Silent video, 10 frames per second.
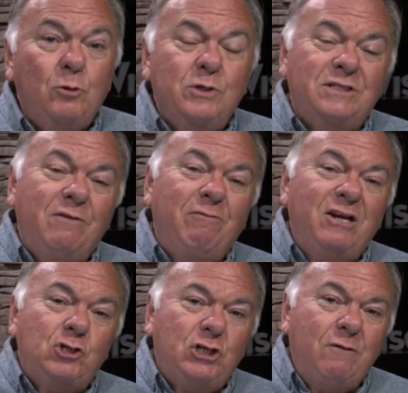who is
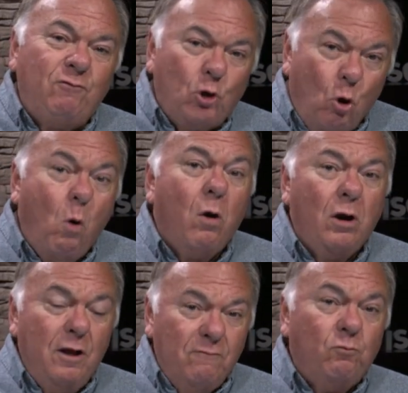the chief
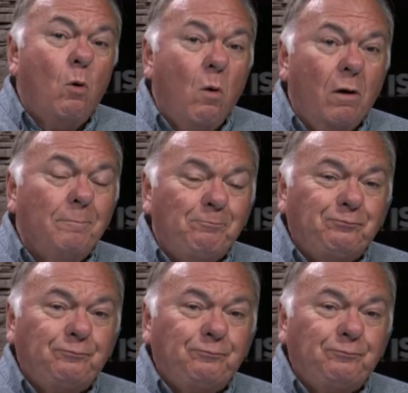core of war,